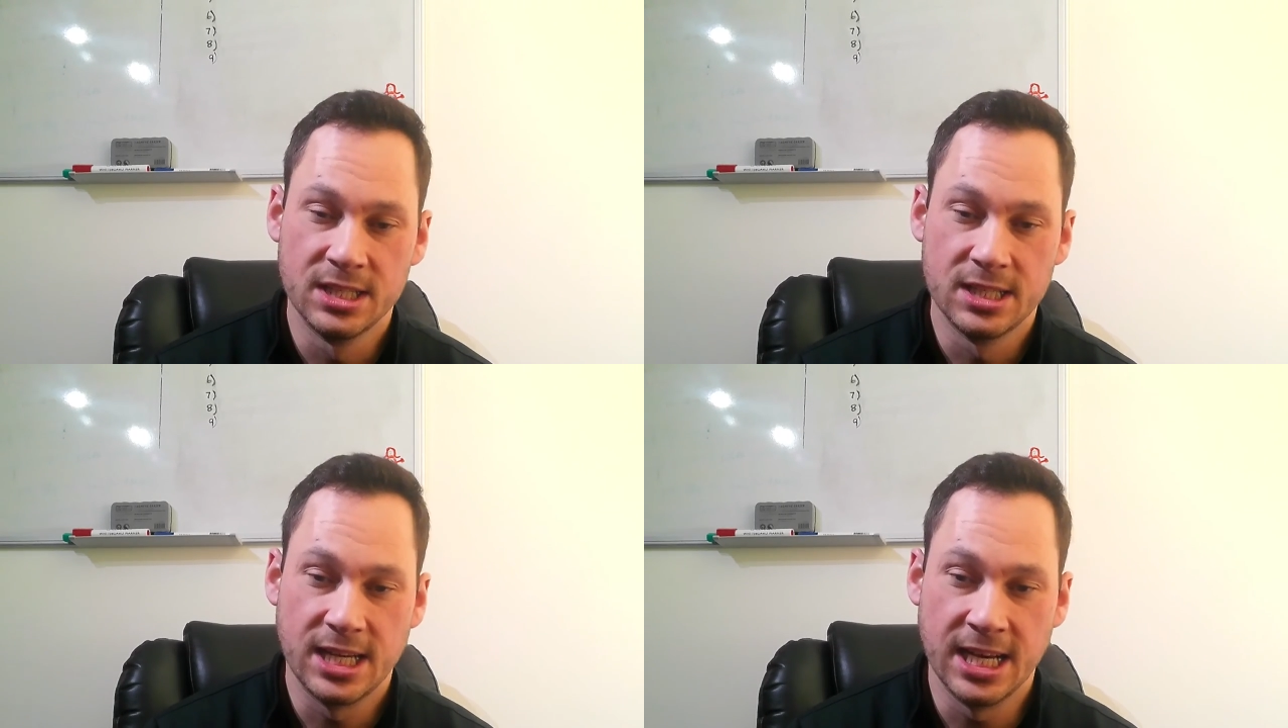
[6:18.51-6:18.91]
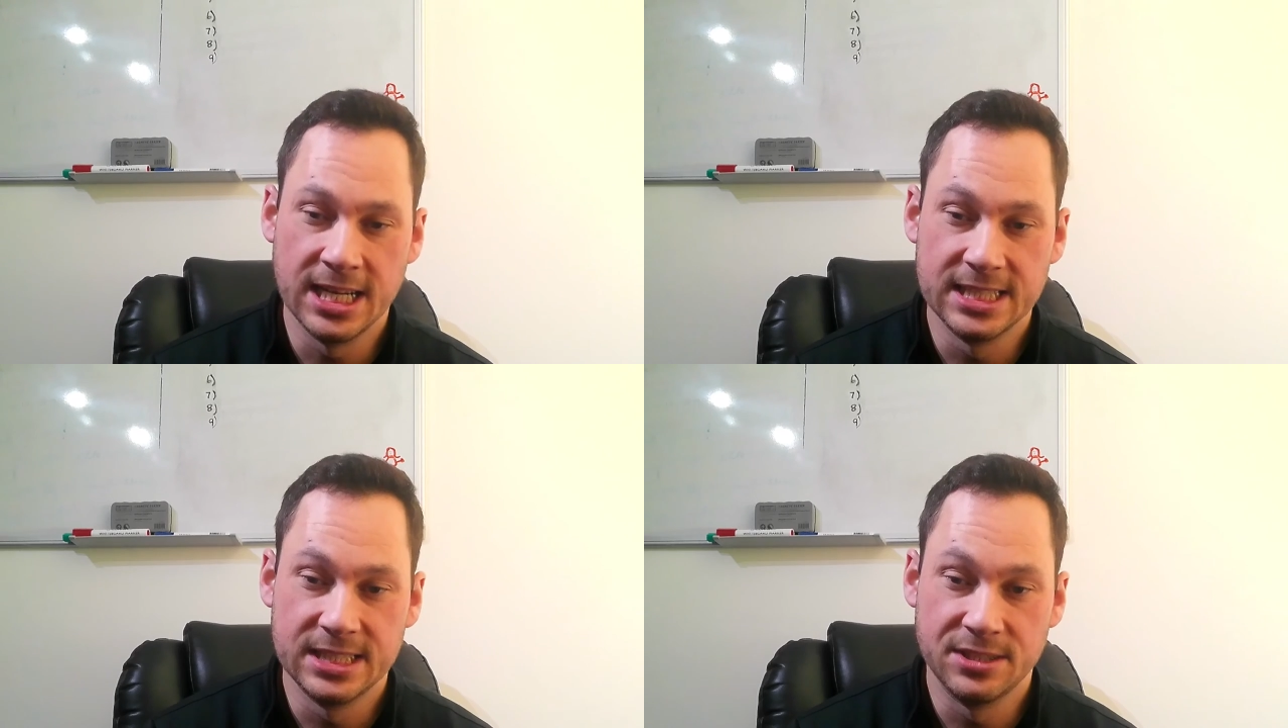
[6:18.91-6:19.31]
Uh,
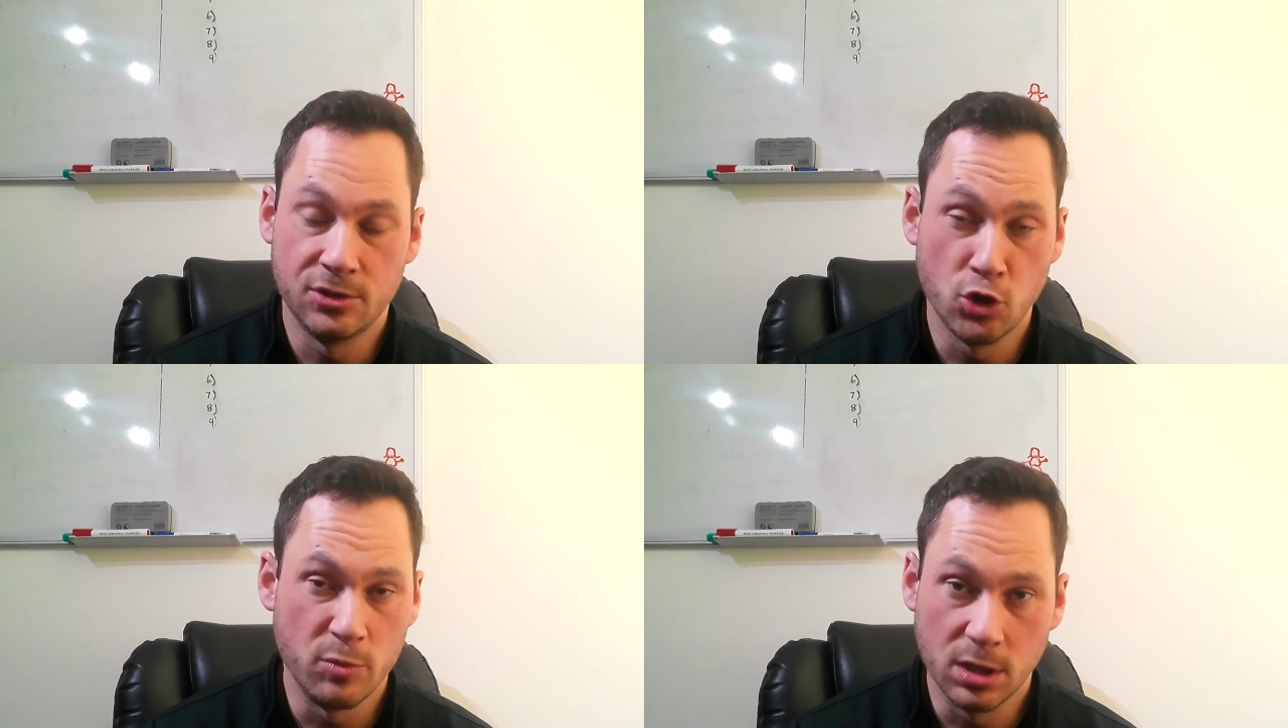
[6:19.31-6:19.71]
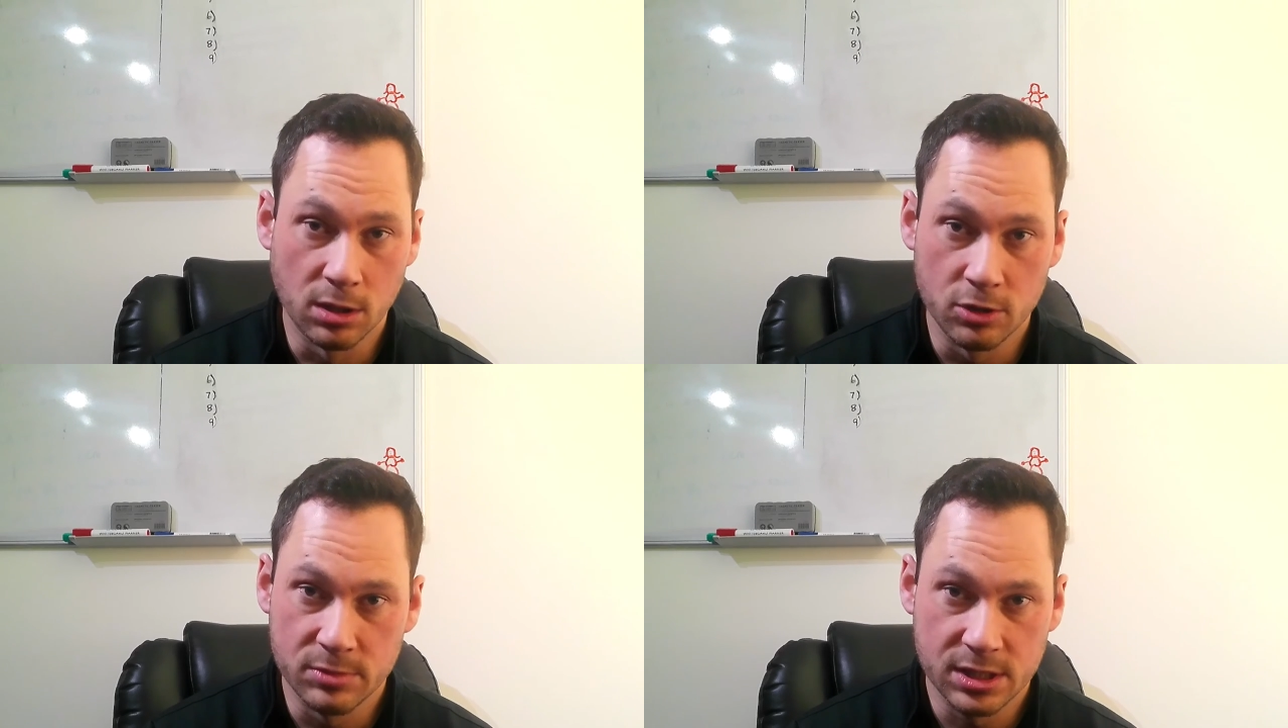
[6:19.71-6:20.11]
the doom and
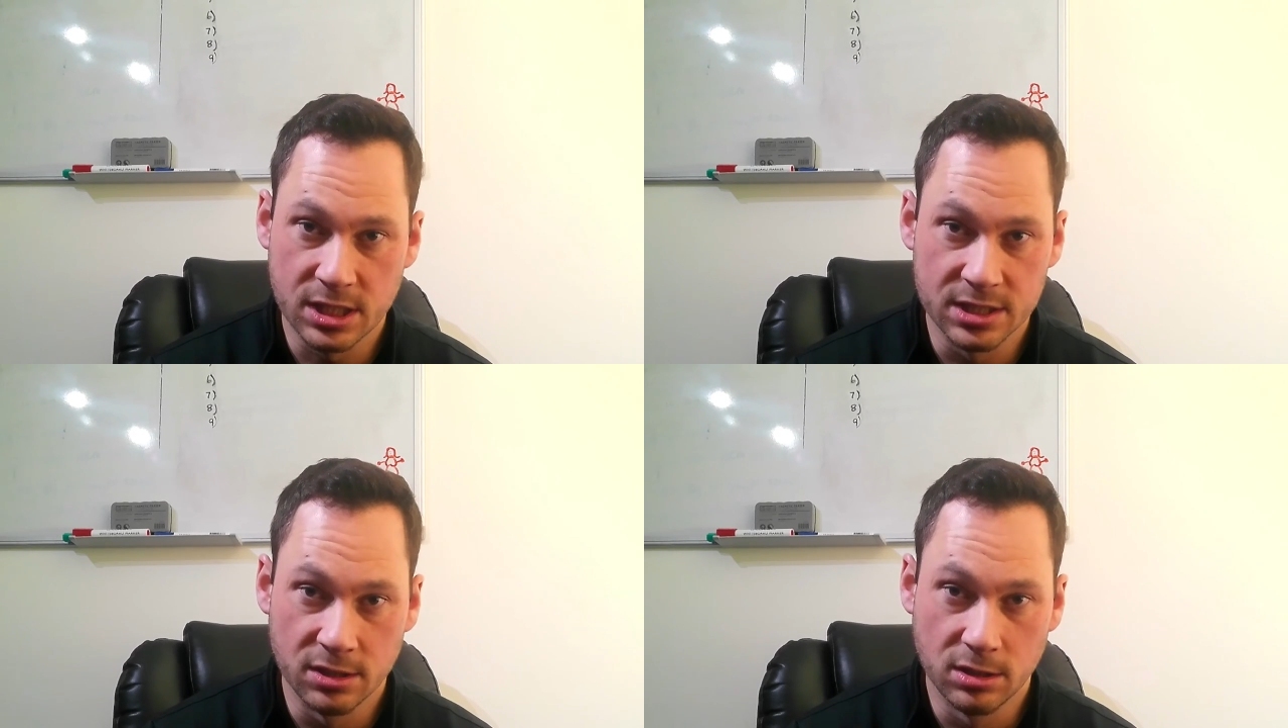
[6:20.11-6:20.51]
gloom just doesn't look